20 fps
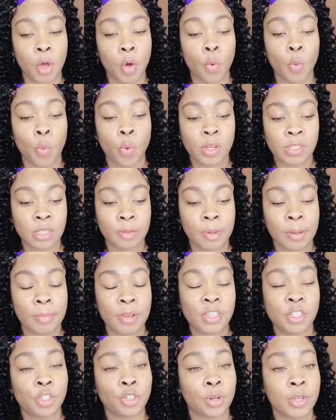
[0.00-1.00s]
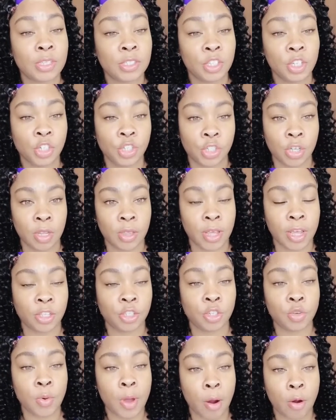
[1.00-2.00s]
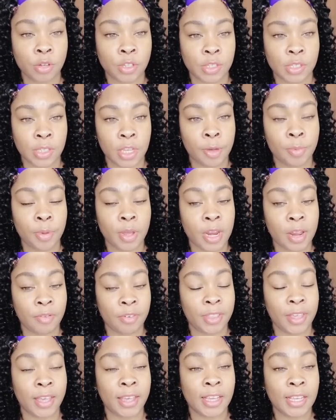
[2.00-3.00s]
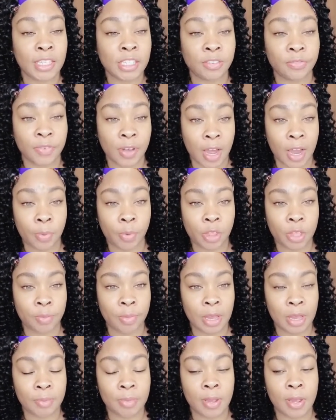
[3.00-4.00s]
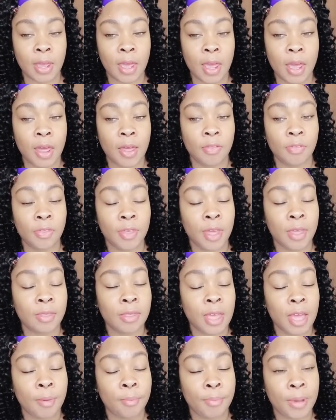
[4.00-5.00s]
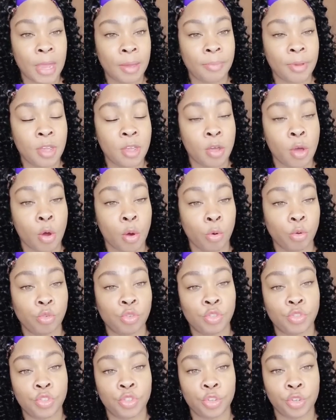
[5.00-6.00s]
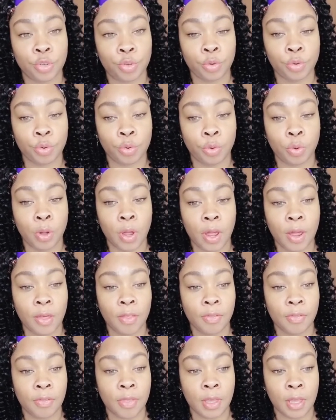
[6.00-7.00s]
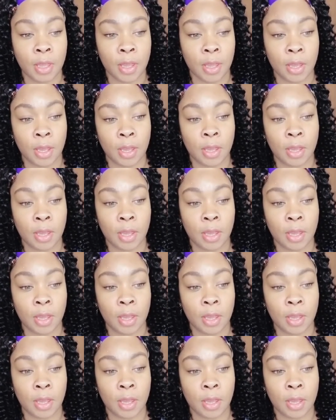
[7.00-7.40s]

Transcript: Once the baby is transitioned, that two hours is up and everything is fine with the baby, then that baby goes to the